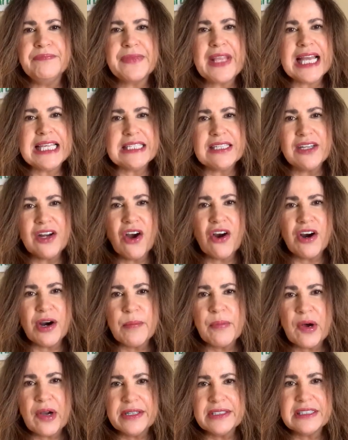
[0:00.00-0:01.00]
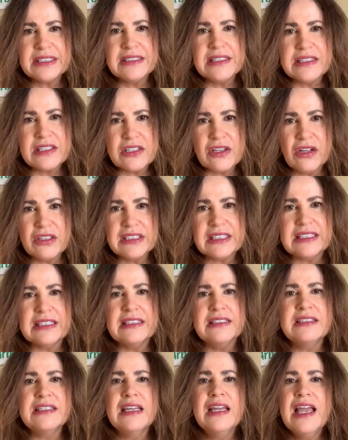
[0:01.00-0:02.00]
as an Arbonne
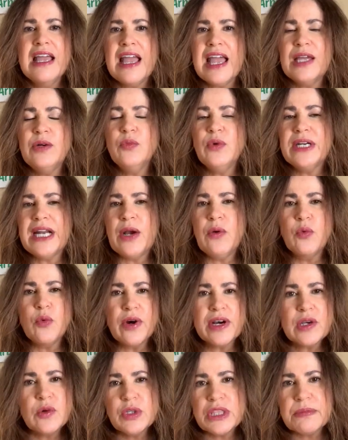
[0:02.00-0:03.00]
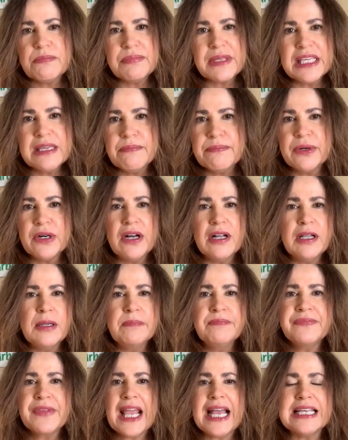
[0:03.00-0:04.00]
consultant, and when I work with
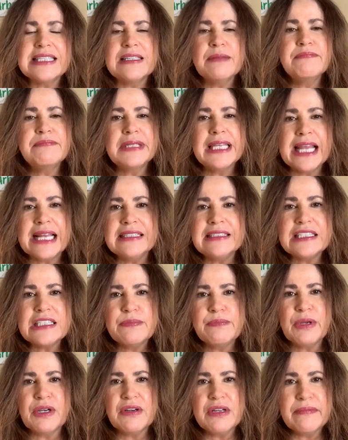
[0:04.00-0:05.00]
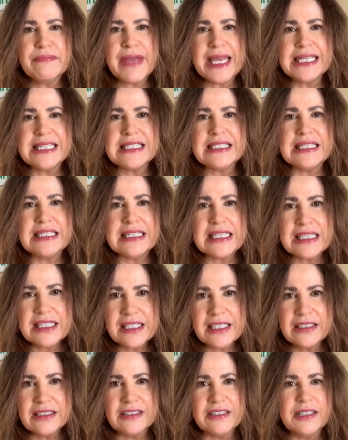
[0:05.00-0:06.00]
people as a plant spirit medicine
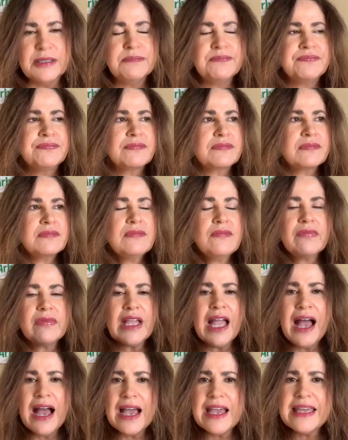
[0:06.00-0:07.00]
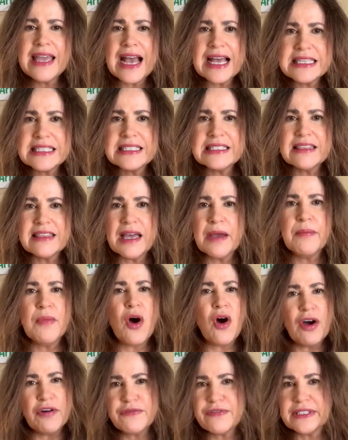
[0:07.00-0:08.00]
healer, I ask them
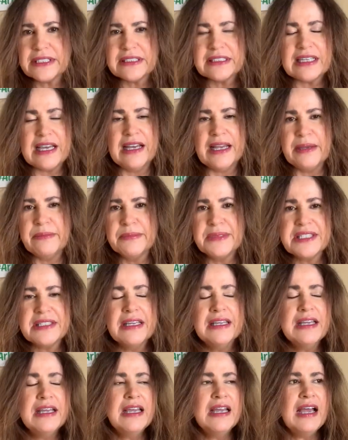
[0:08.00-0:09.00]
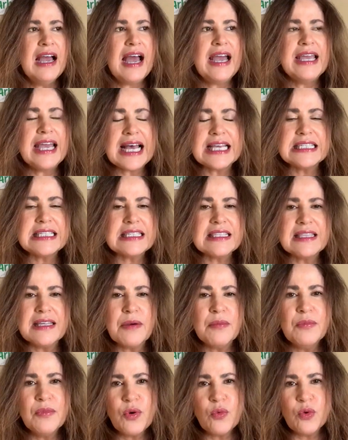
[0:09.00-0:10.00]
oftentimes,
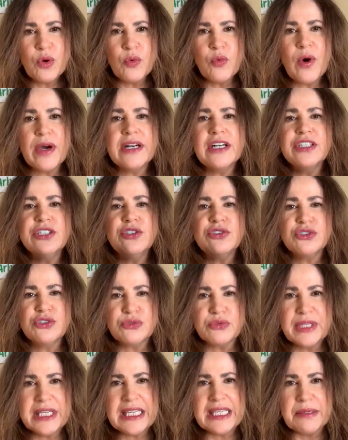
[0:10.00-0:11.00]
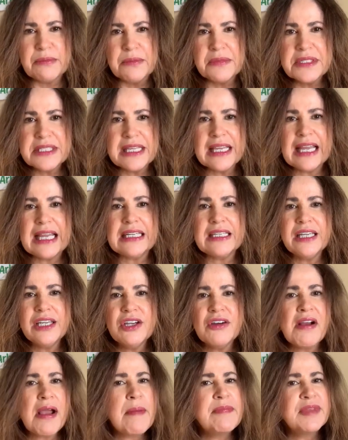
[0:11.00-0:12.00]
well, what are your dreams? And
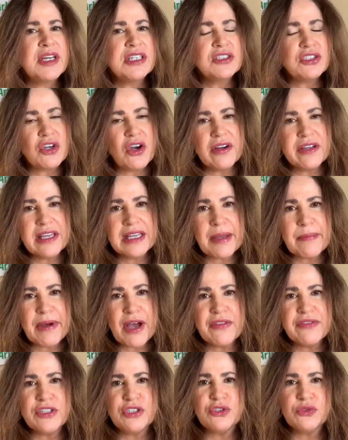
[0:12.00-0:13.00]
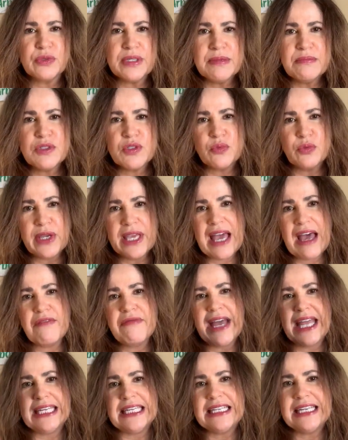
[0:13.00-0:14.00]
here I'm not talking about the dreams we have
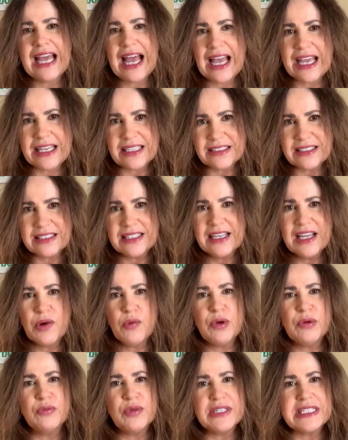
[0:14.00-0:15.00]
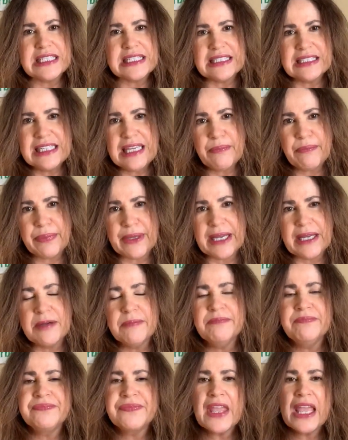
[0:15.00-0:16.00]
at night when we're
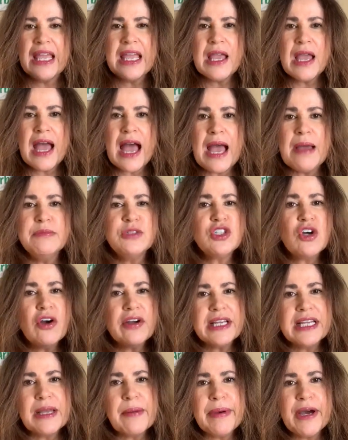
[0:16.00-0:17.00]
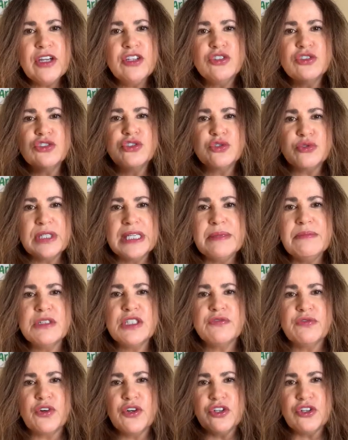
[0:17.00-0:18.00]
sleeping. I'm talking about your dreams
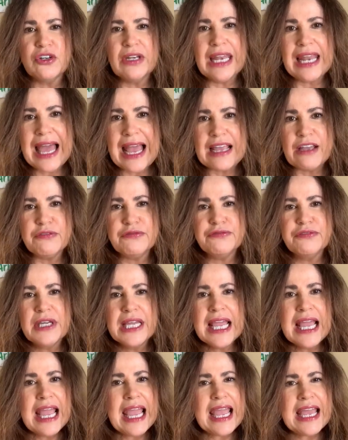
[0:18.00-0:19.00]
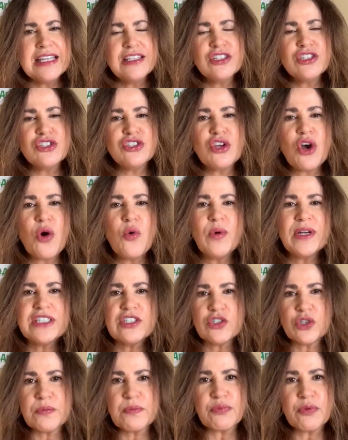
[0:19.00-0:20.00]
for your life. And so what
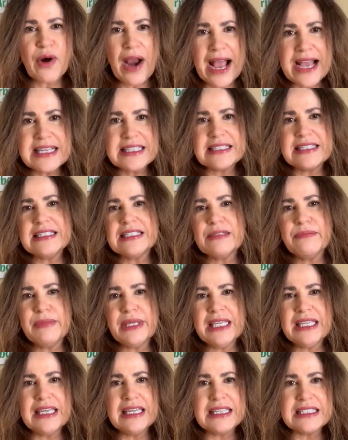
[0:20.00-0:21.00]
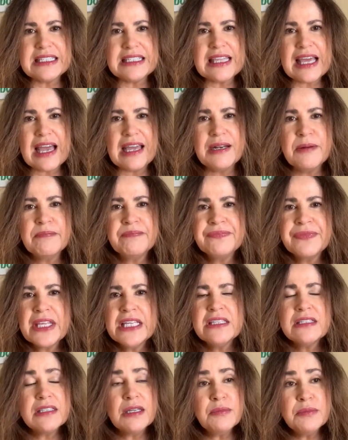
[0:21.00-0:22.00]
surprises me is that
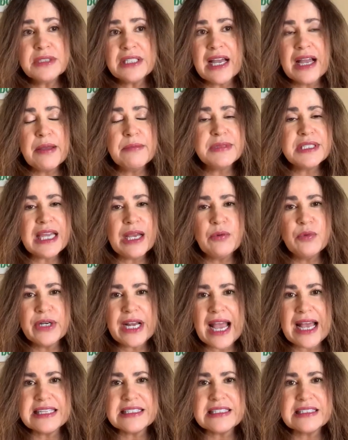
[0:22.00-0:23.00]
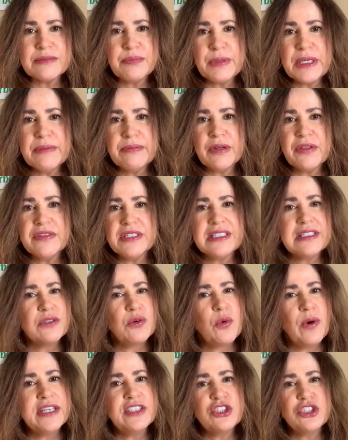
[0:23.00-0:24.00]
sometimes I would ask people this
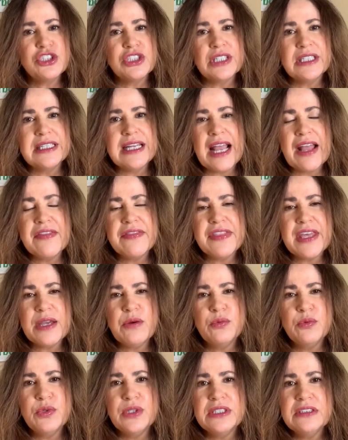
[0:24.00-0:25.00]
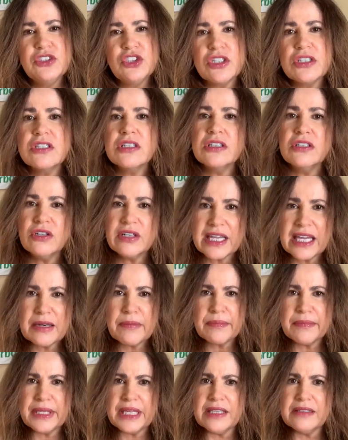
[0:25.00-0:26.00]
question and they would just look at
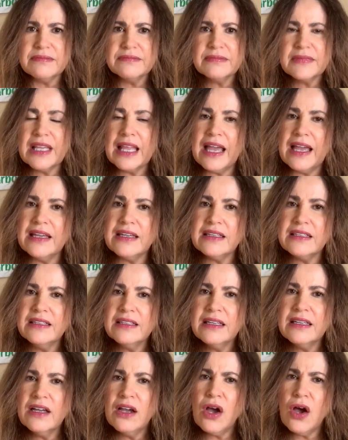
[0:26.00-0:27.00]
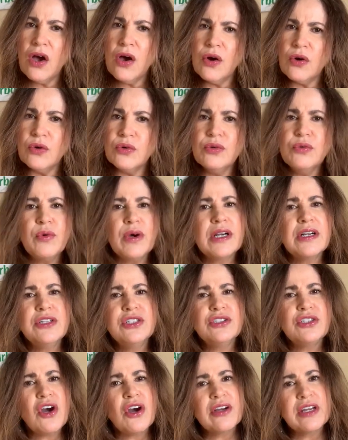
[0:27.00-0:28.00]
me like, oh, what are you
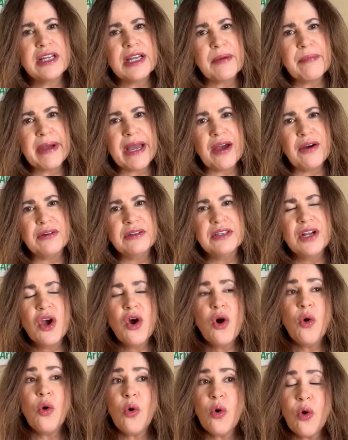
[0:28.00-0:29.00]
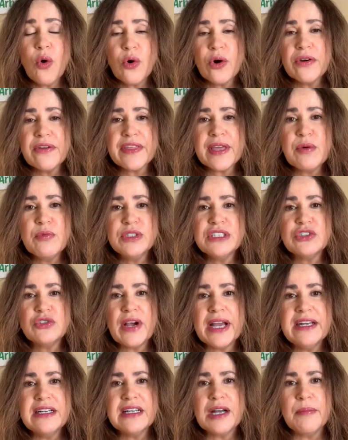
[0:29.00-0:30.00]
talking about? Or they would
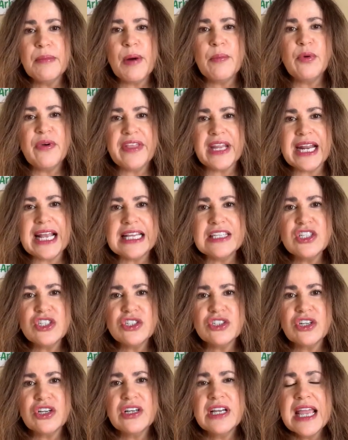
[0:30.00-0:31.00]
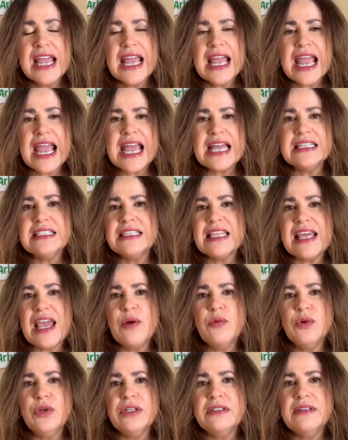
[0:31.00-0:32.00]
try to come up with an answer and they
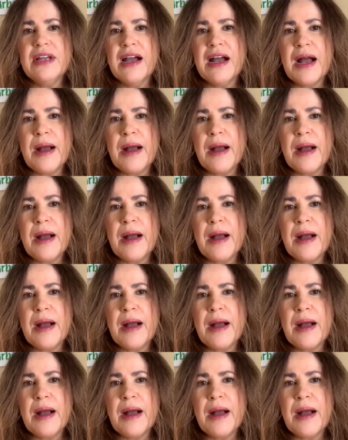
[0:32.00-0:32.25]
would